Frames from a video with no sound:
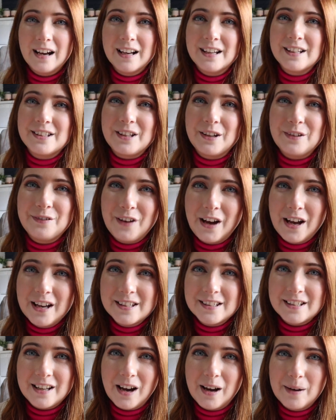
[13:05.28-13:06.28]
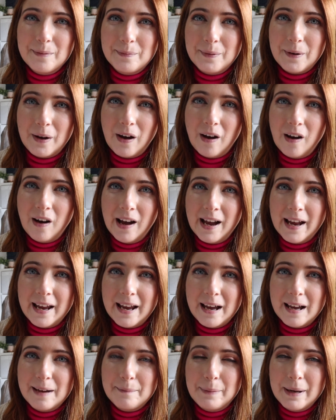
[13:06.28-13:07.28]
So first up,
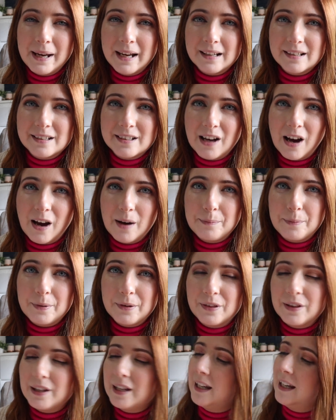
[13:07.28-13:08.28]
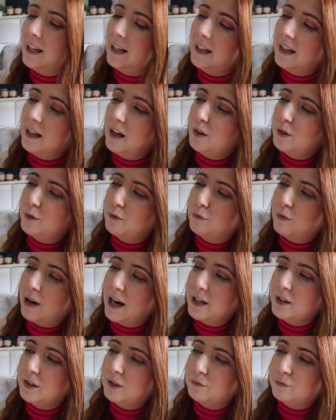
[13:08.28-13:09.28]
I picked up the
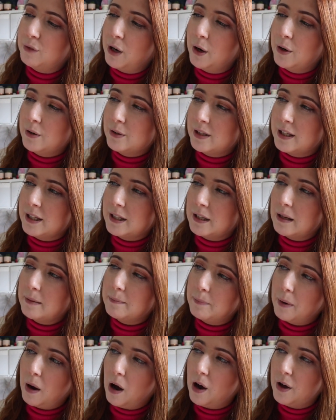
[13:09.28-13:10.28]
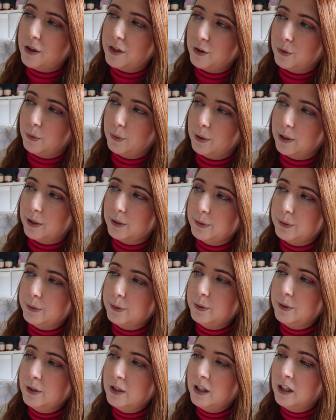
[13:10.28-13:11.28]
Red Roses Bath
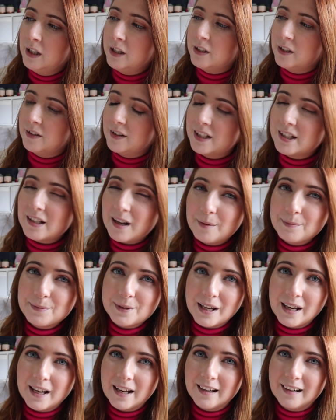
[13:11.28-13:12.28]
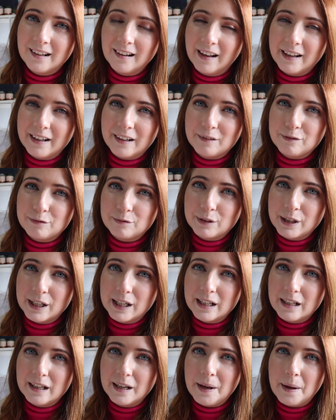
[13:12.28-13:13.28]
Oil. So this comes in like a
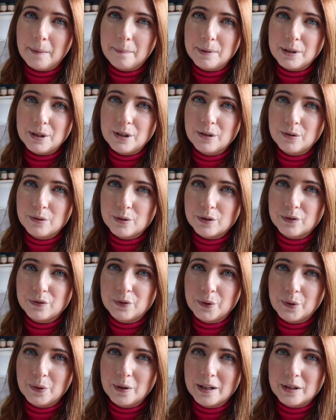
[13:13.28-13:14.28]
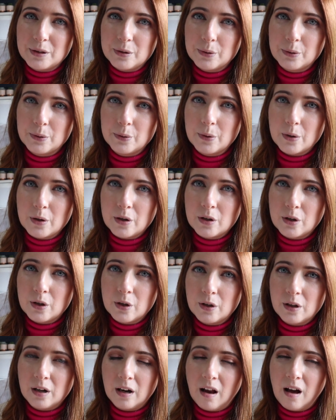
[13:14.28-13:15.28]
really beautiful little
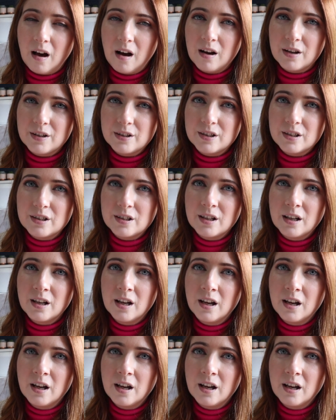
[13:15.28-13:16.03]
glass